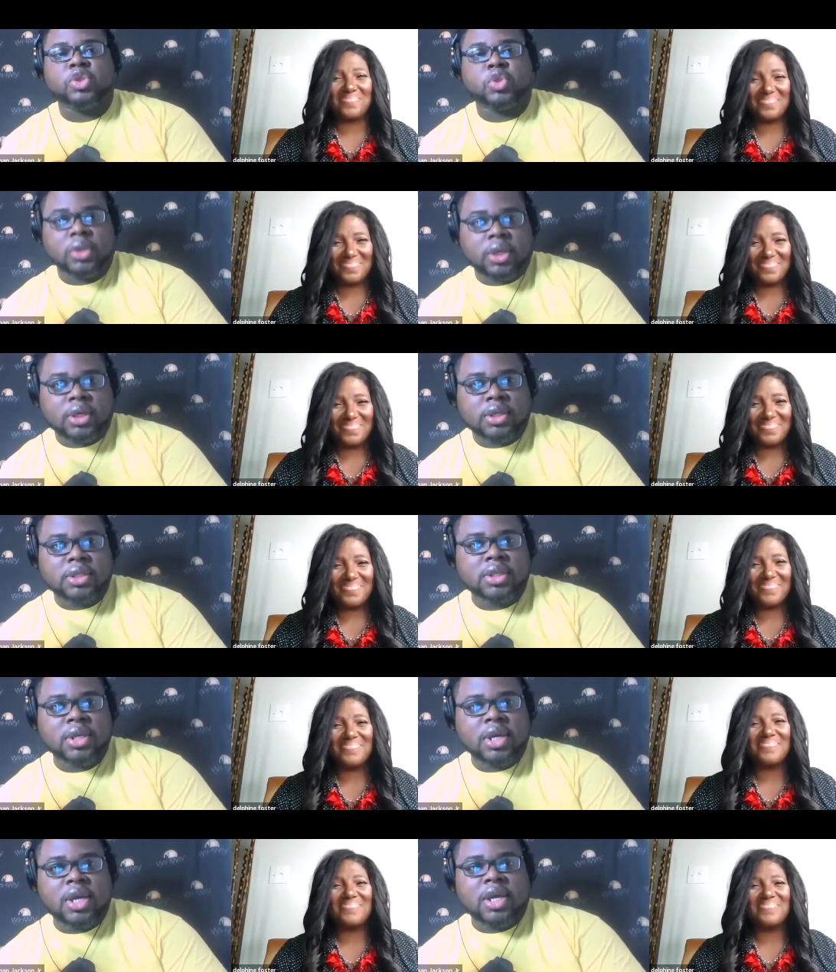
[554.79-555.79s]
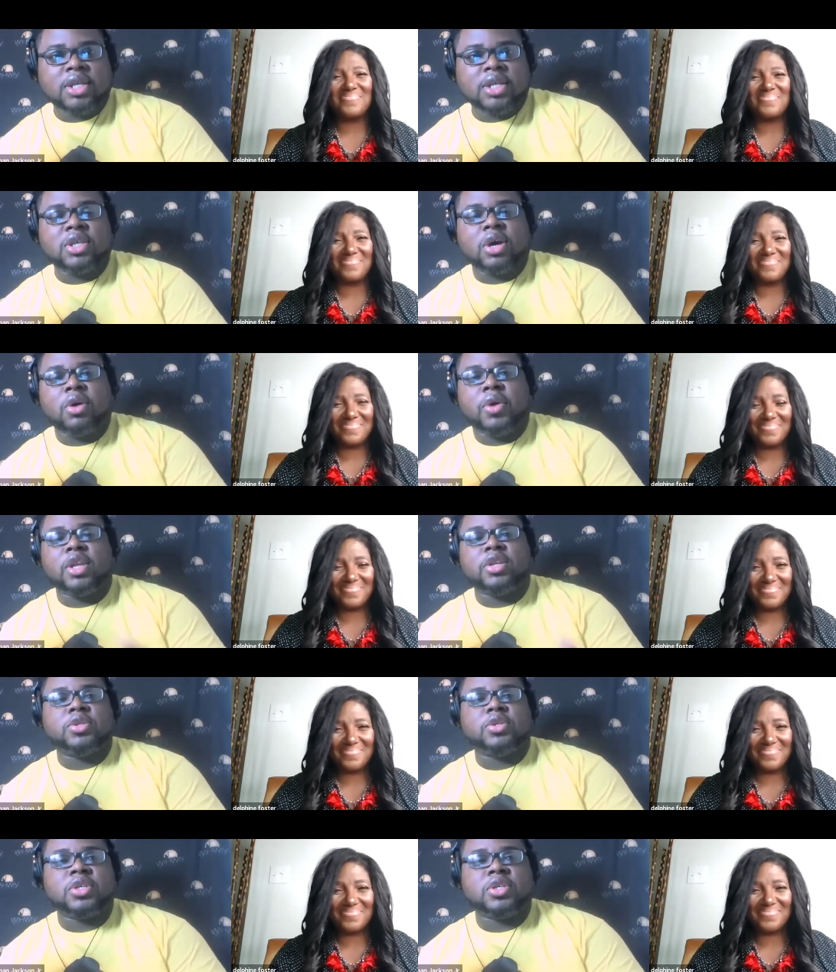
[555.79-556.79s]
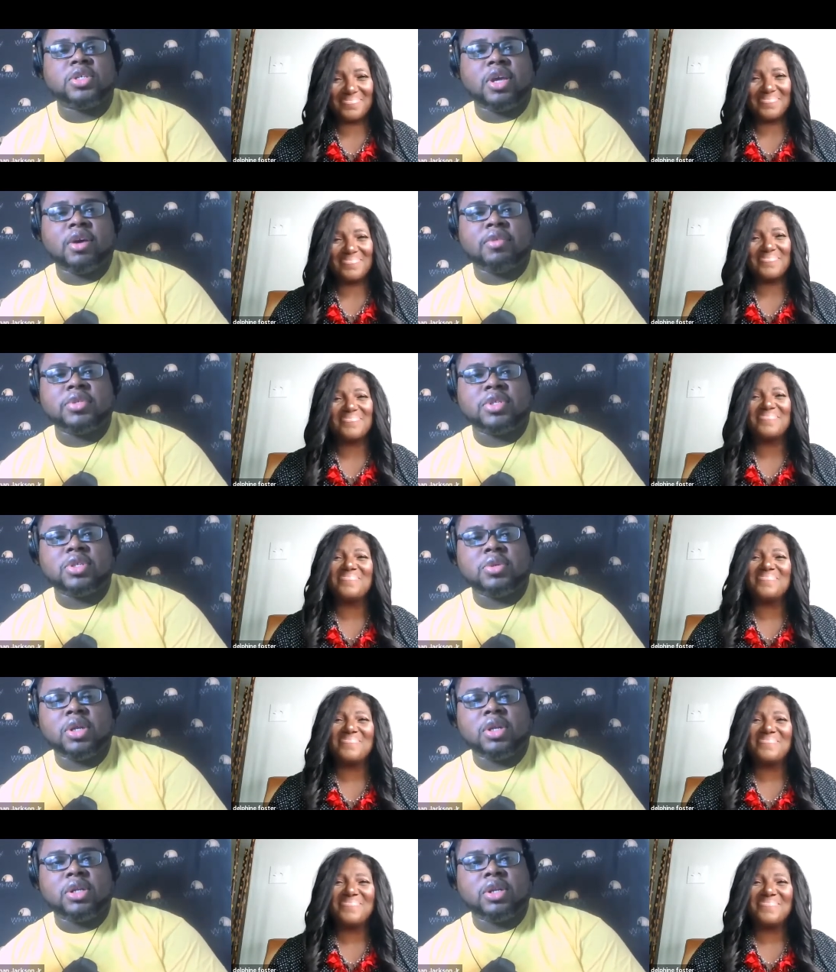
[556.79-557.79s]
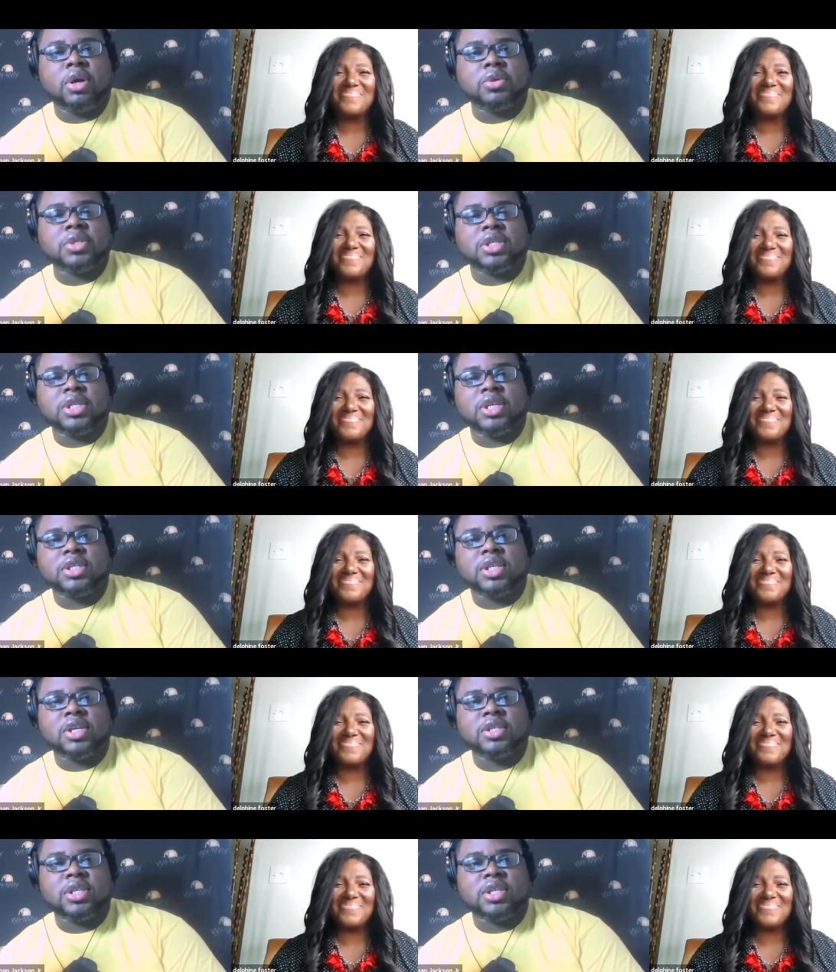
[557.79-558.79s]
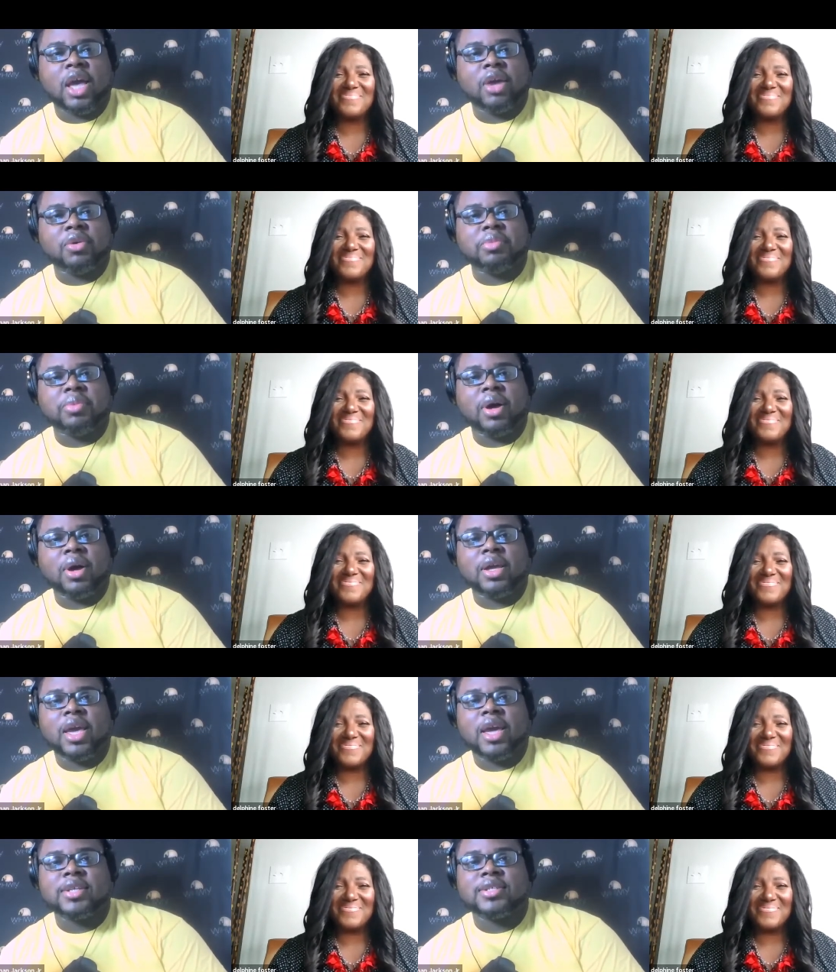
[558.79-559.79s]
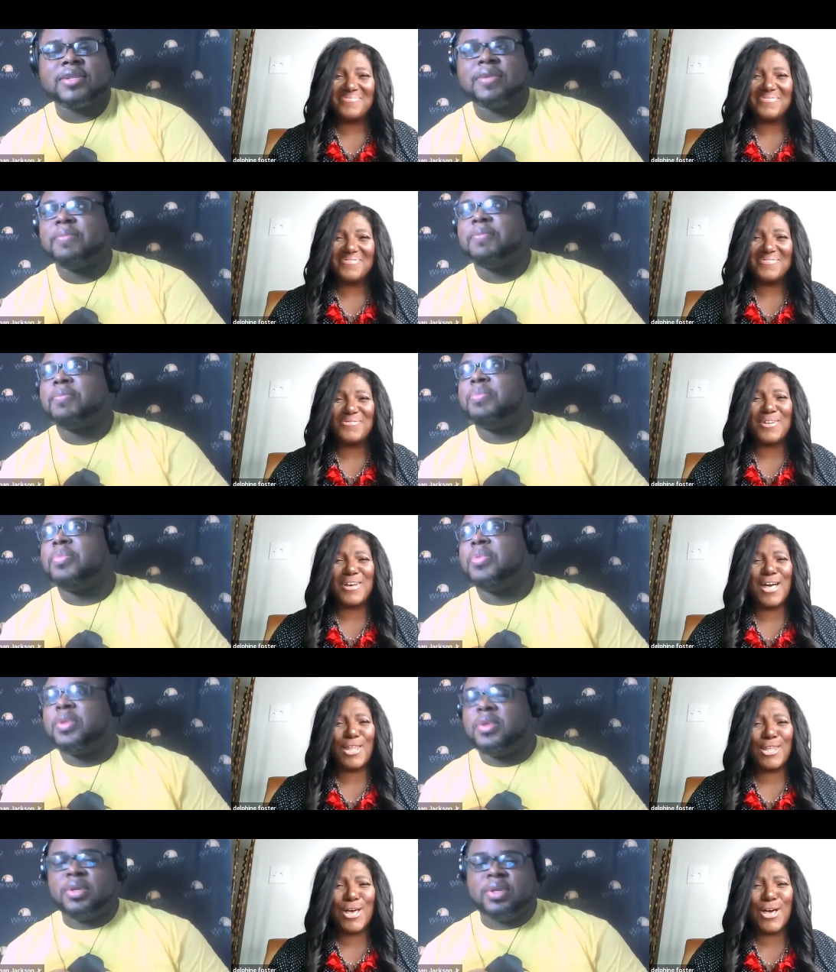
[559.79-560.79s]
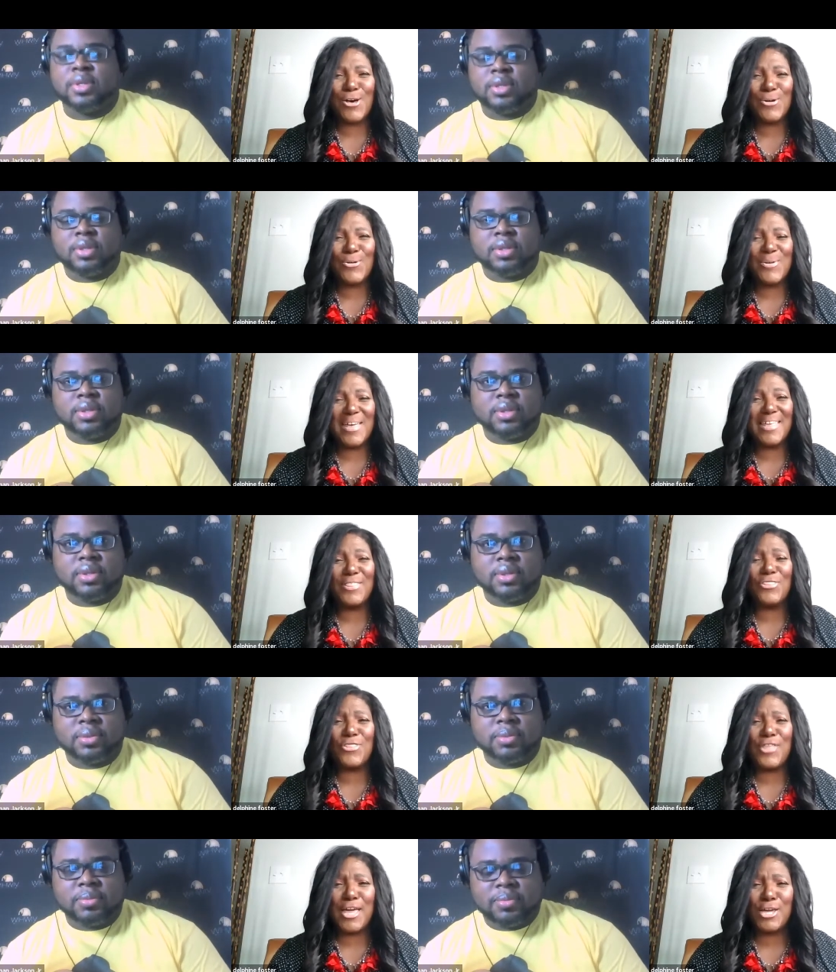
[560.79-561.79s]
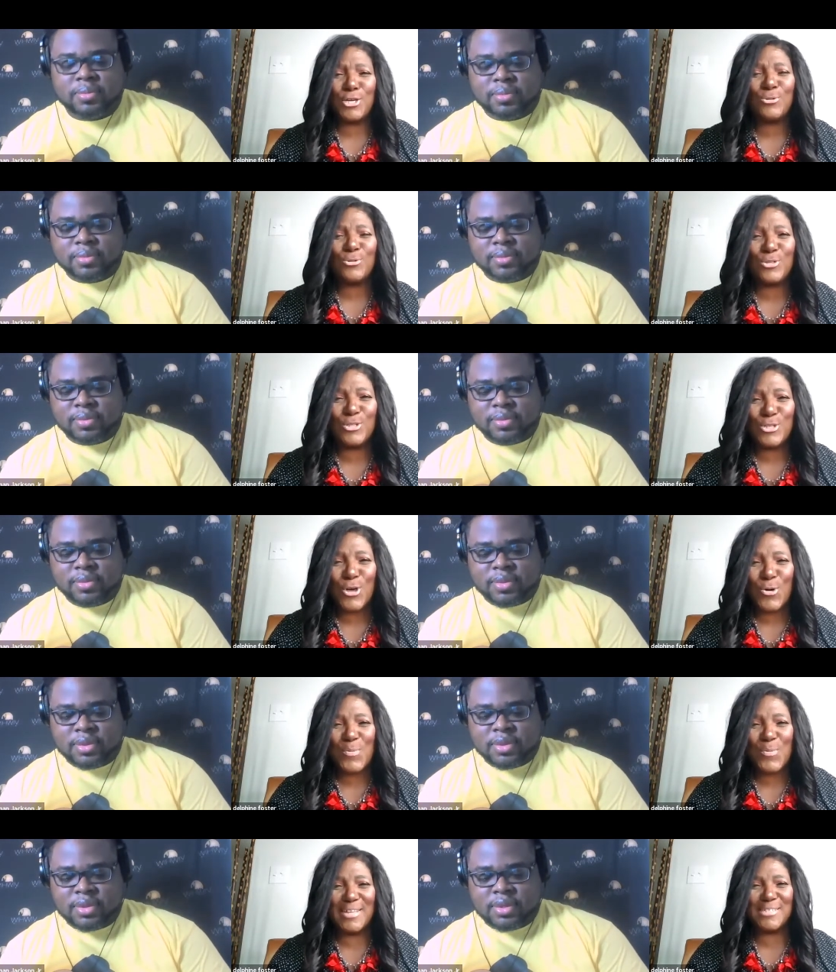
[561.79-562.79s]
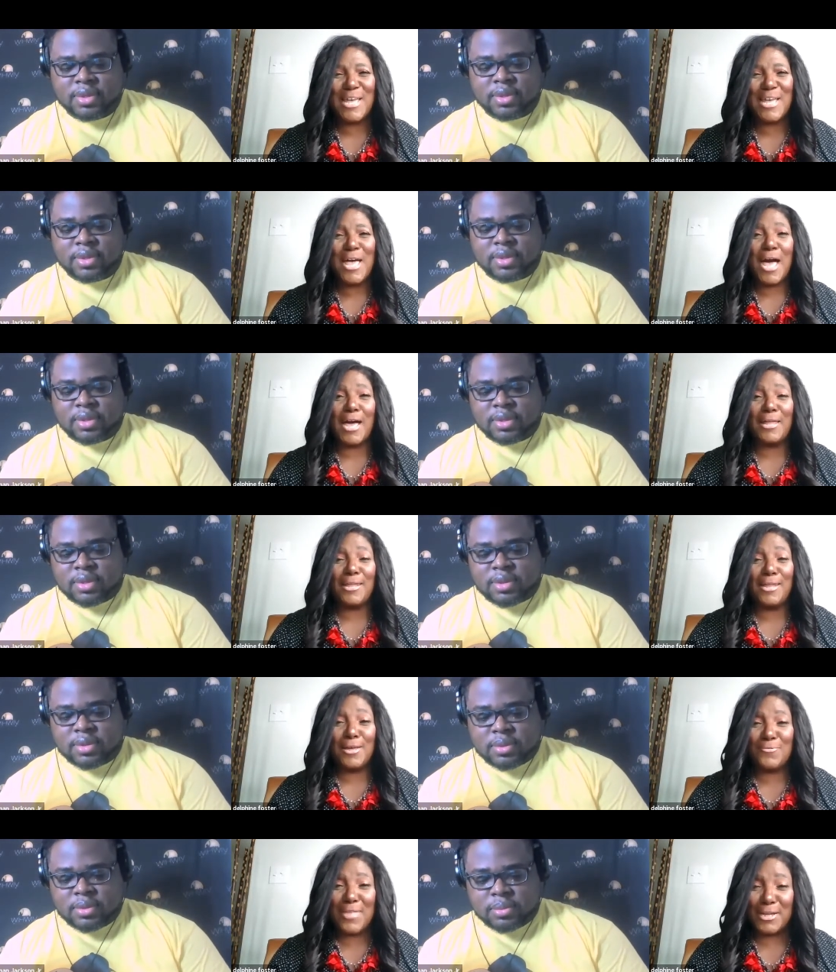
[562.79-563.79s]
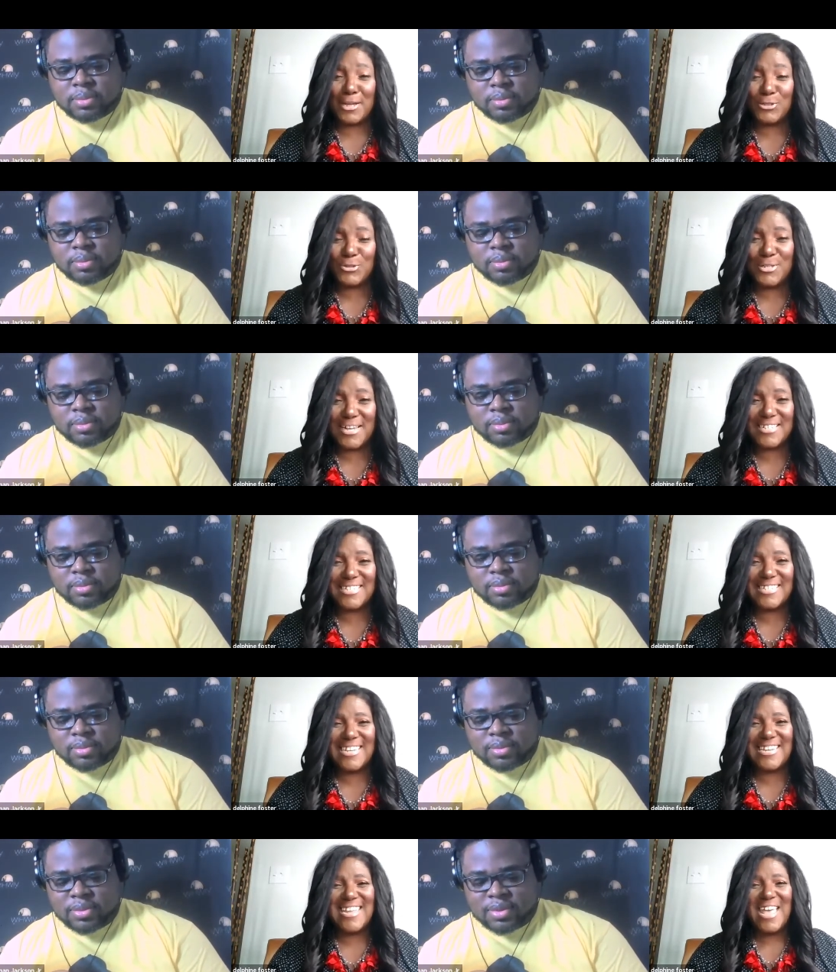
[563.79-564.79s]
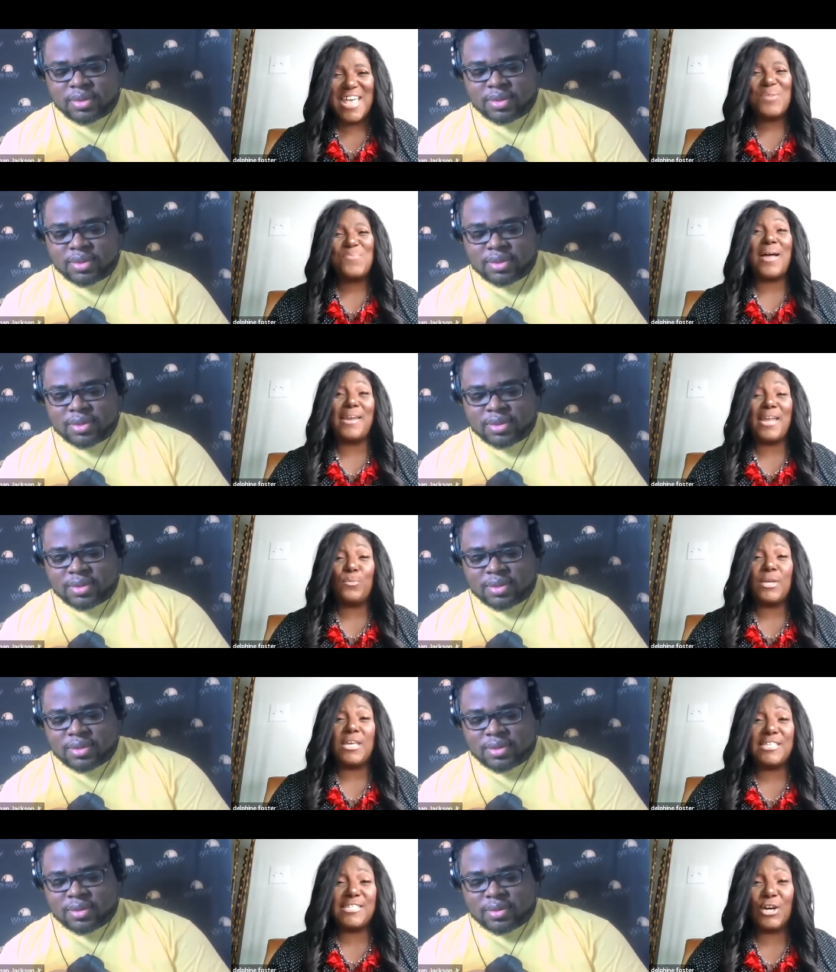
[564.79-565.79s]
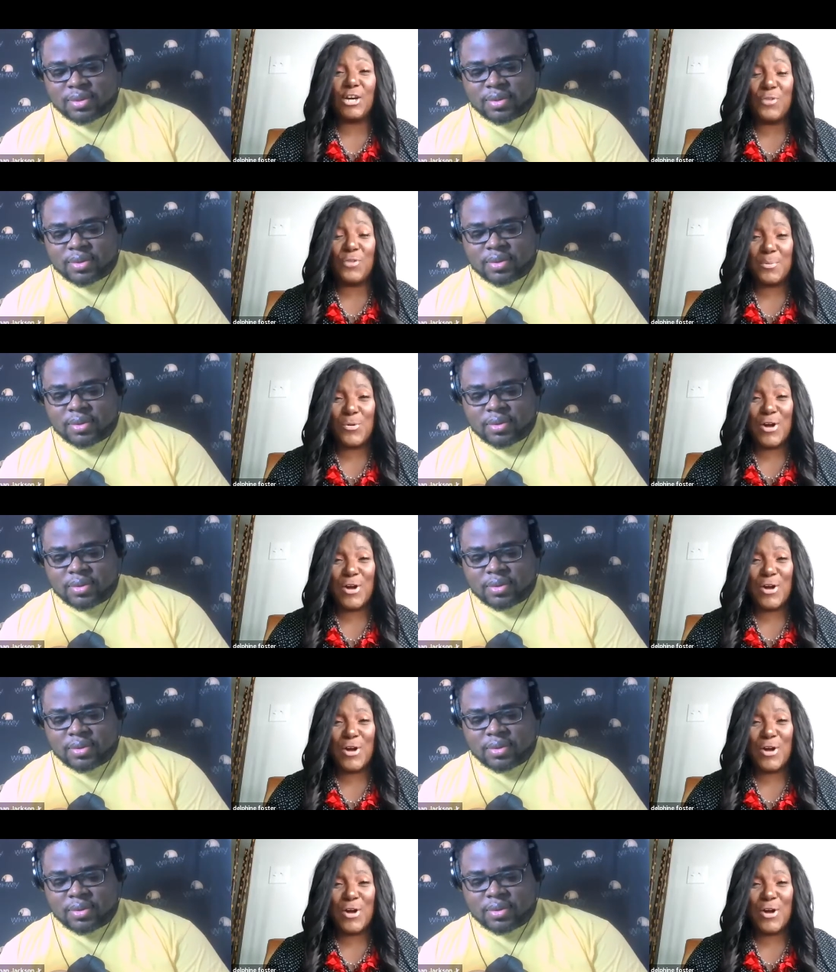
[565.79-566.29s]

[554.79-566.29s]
Speaker 1: trucks. So introduce yourself to the, those that's listening here tonight on the podcast.
Speaker 2: Well, hello, and thank you so much. I love that introduction. My name is Delphine